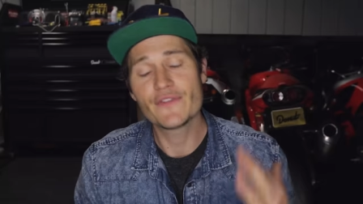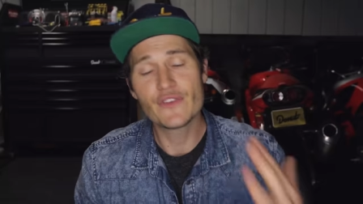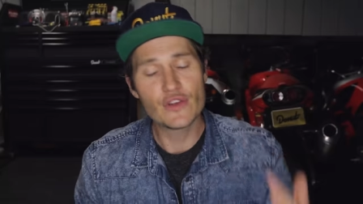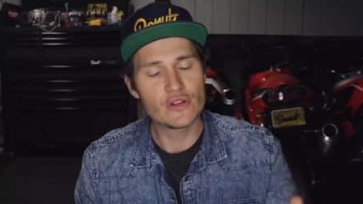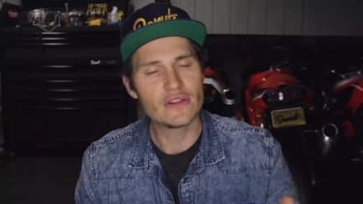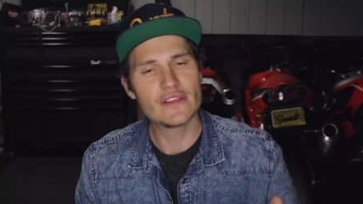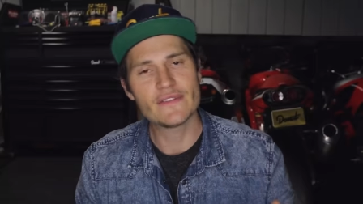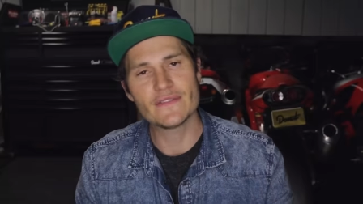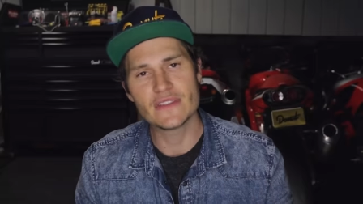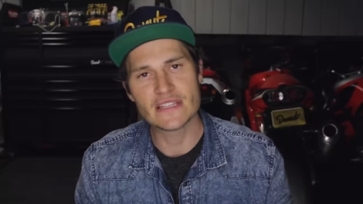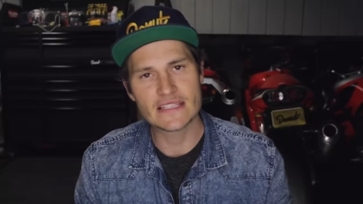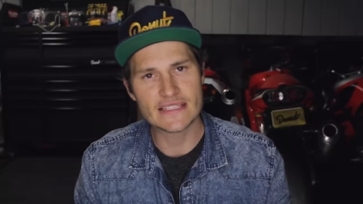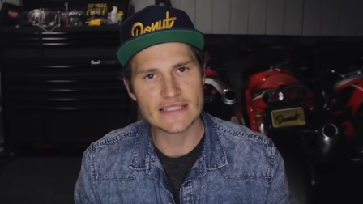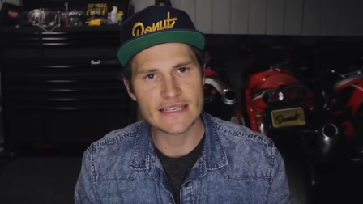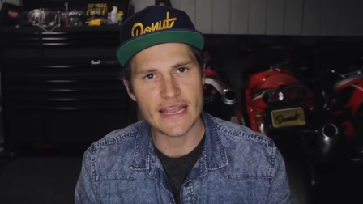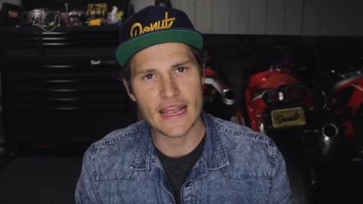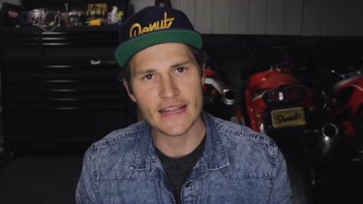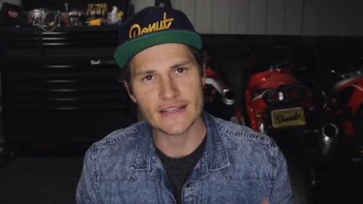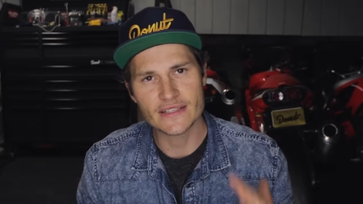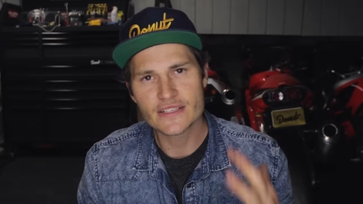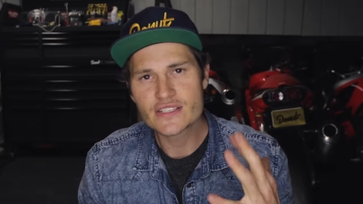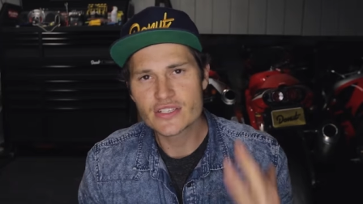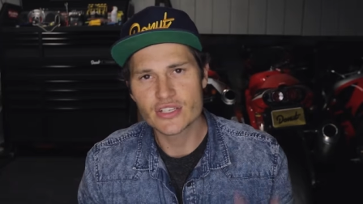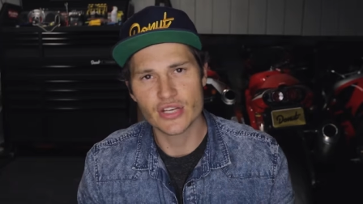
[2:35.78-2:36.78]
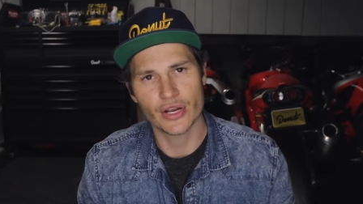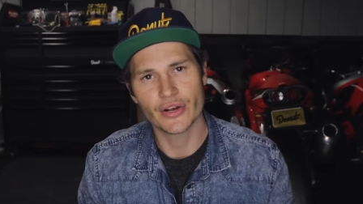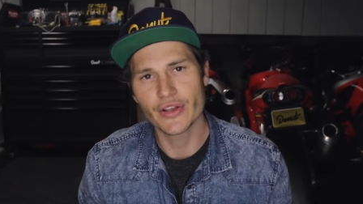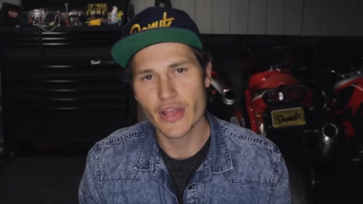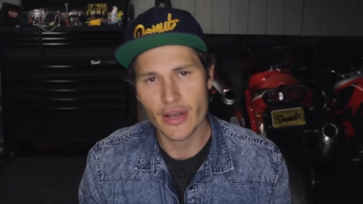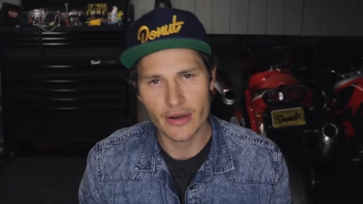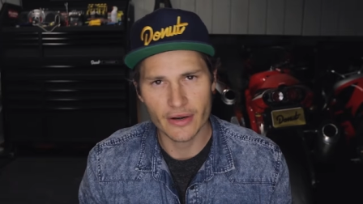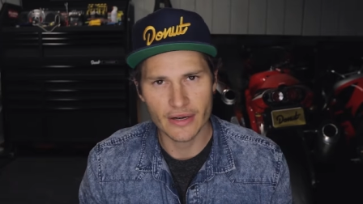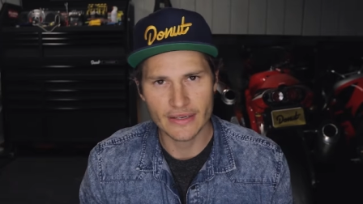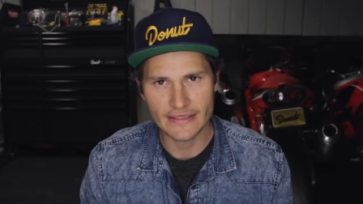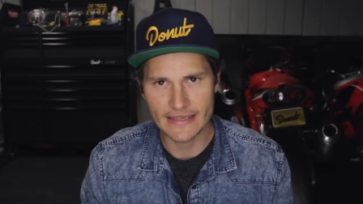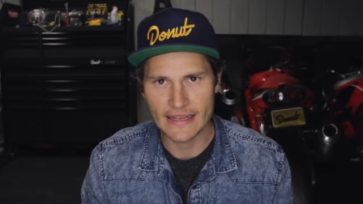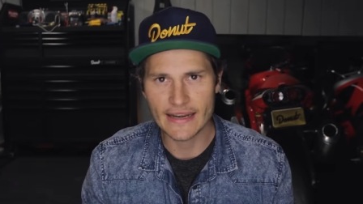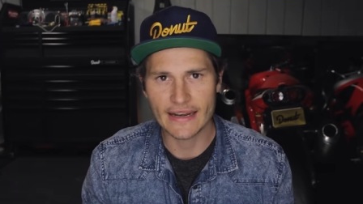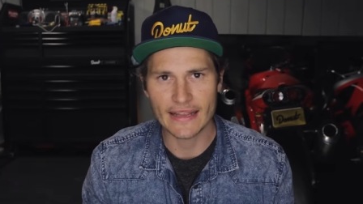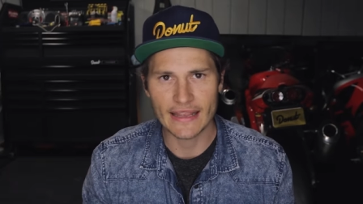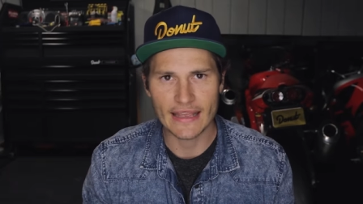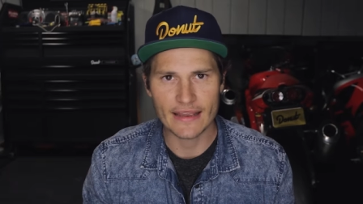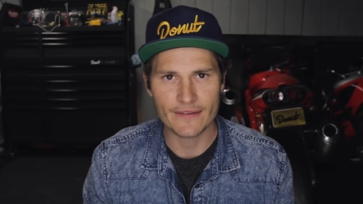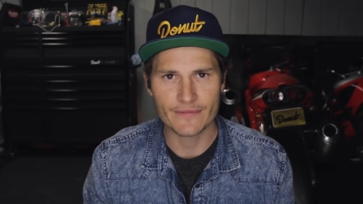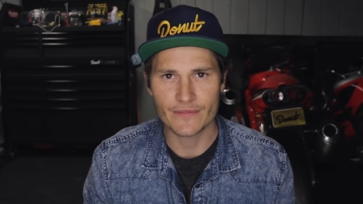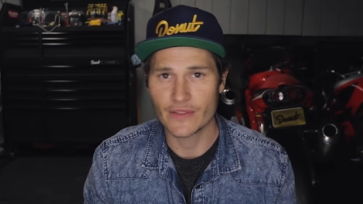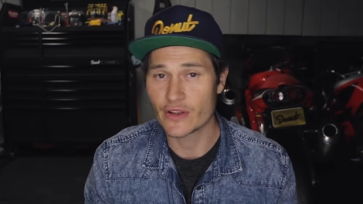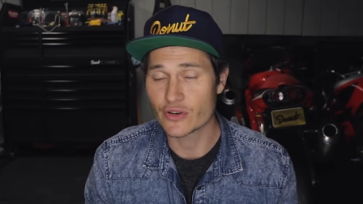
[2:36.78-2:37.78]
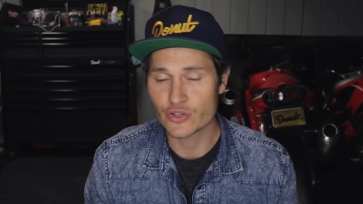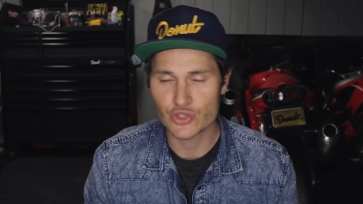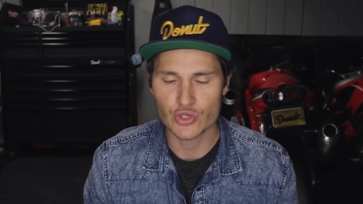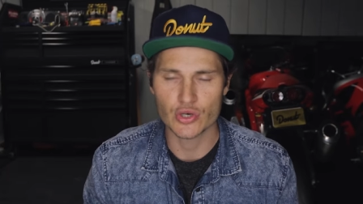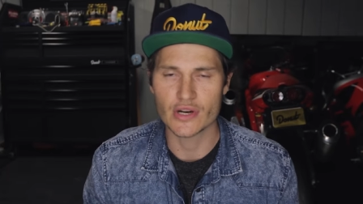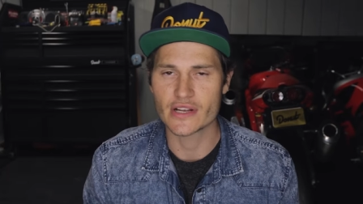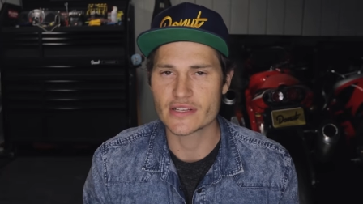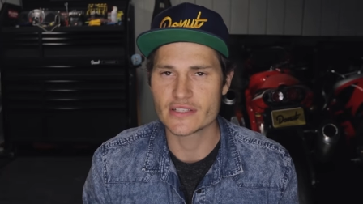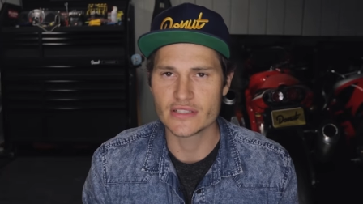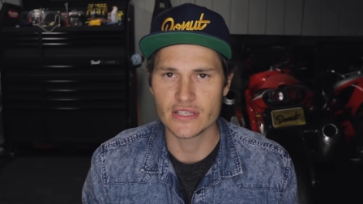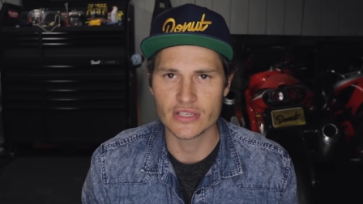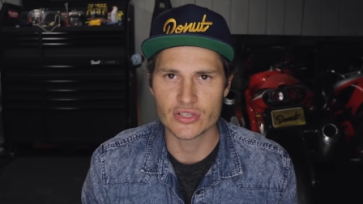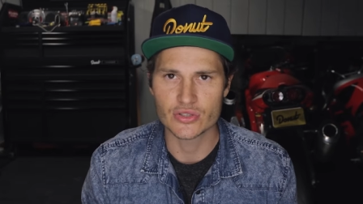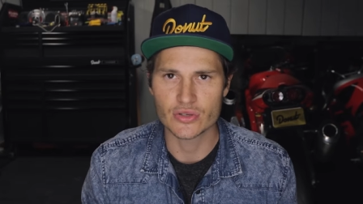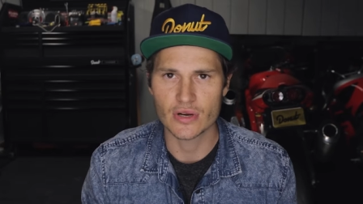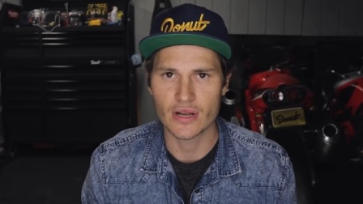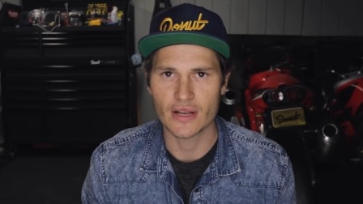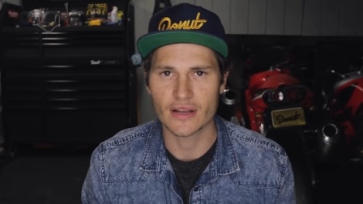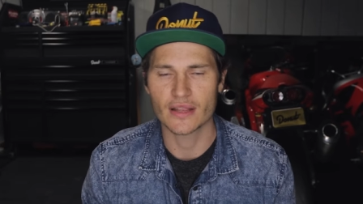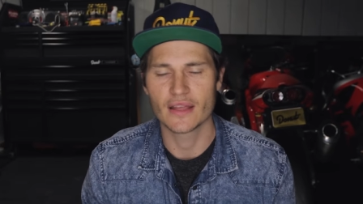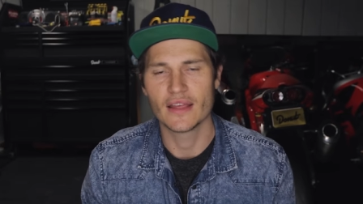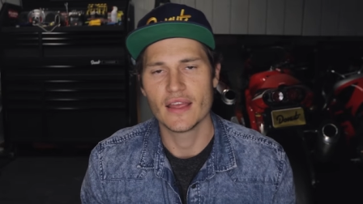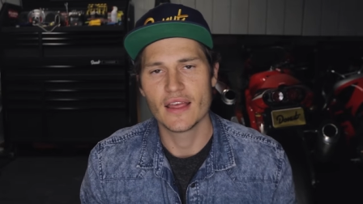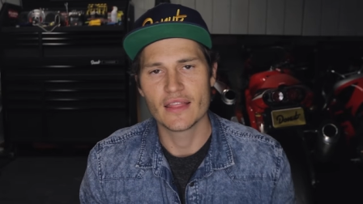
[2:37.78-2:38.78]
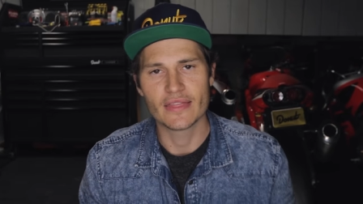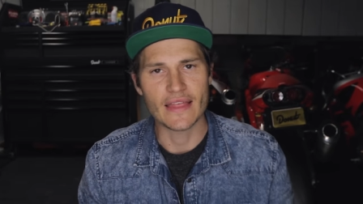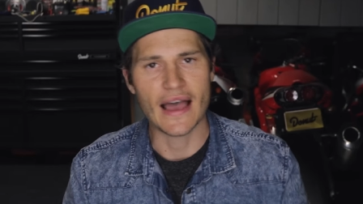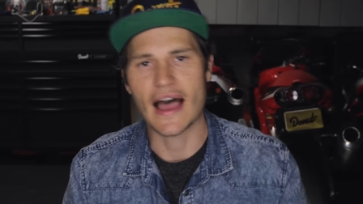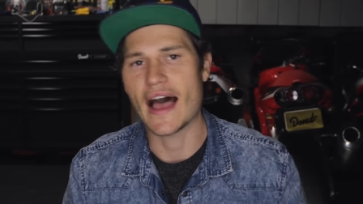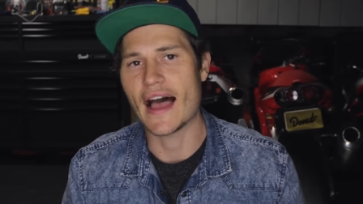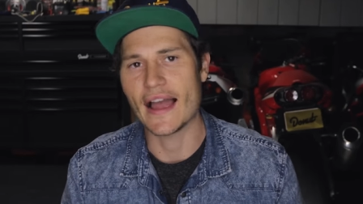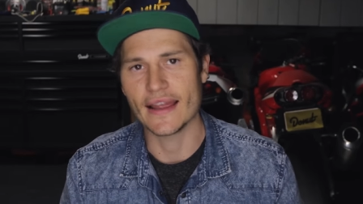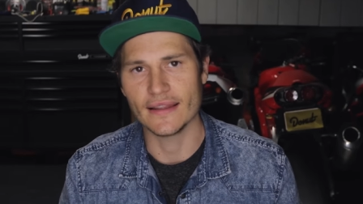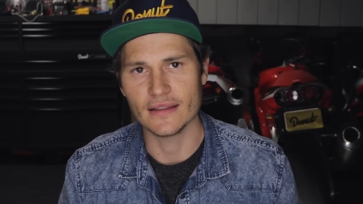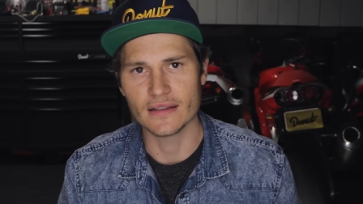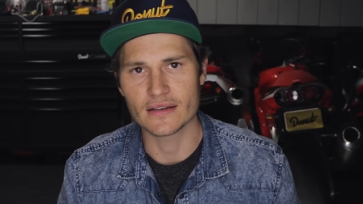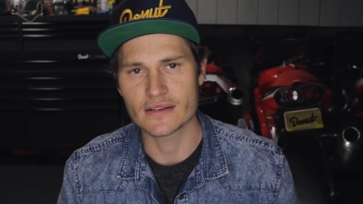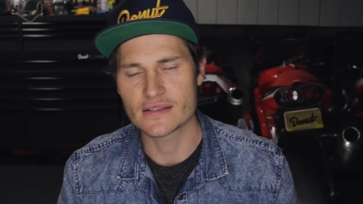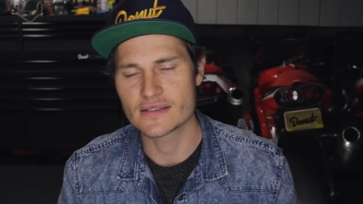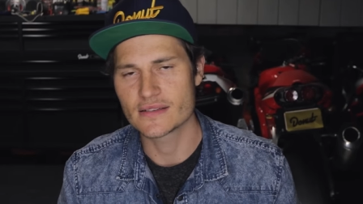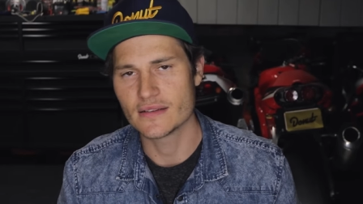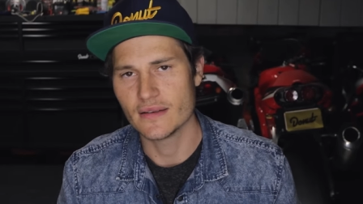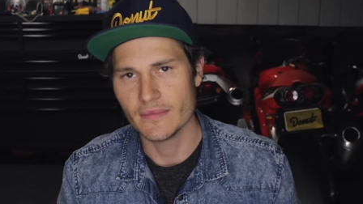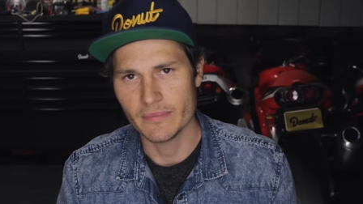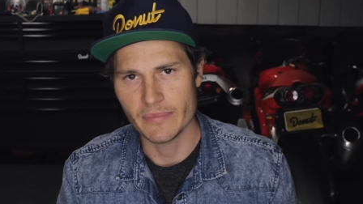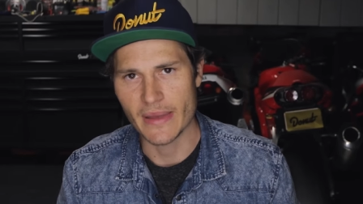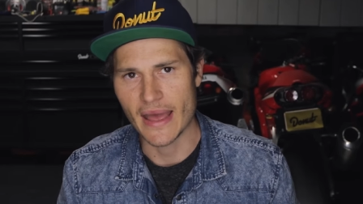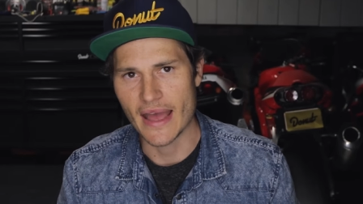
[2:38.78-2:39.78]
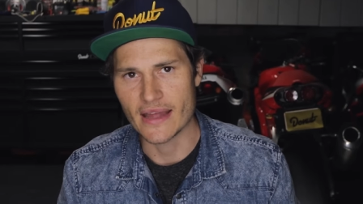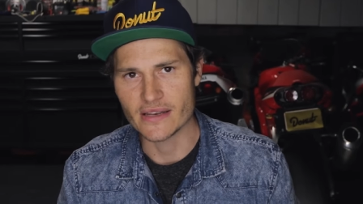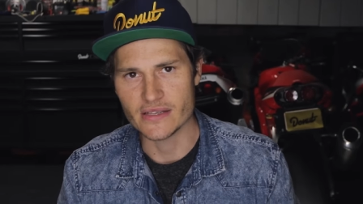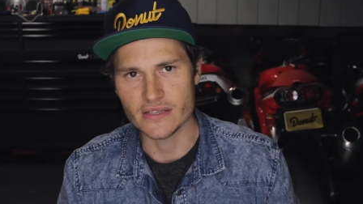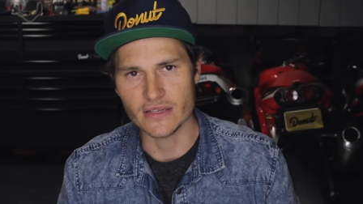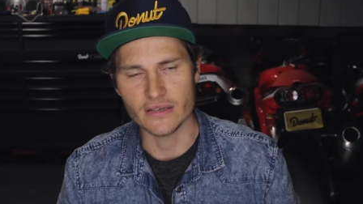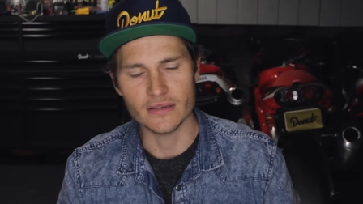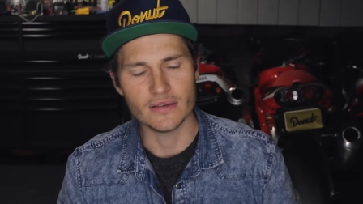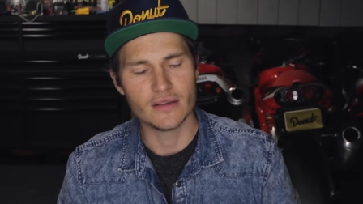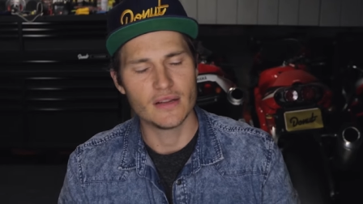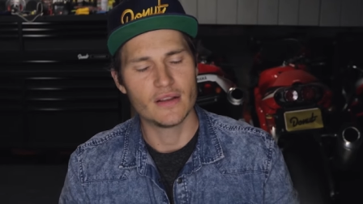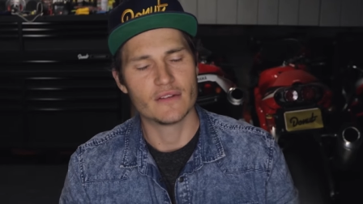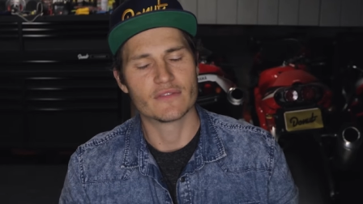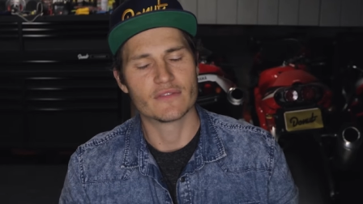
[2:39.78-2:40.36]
If you live in the States, Toyota didn't give their trusty truck the Hilux badging.